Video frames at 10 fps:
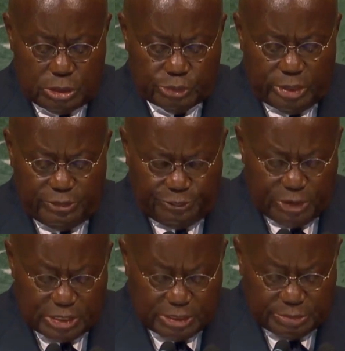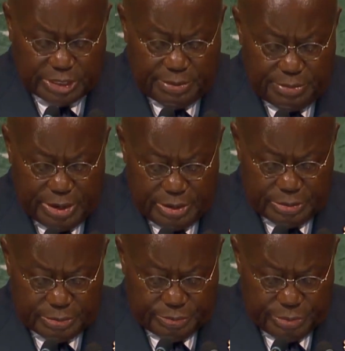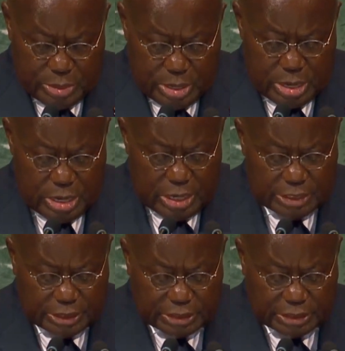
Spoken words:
21st September is